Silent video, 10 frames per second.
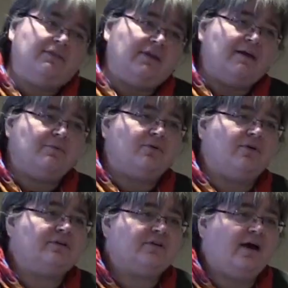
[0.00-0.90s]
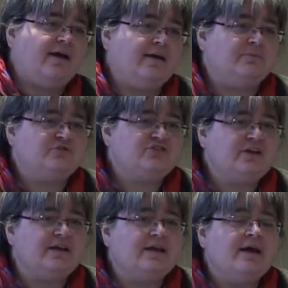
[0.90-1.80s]
The immigrant
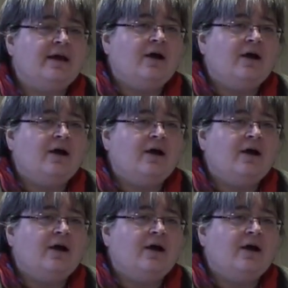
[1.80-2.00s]
IMG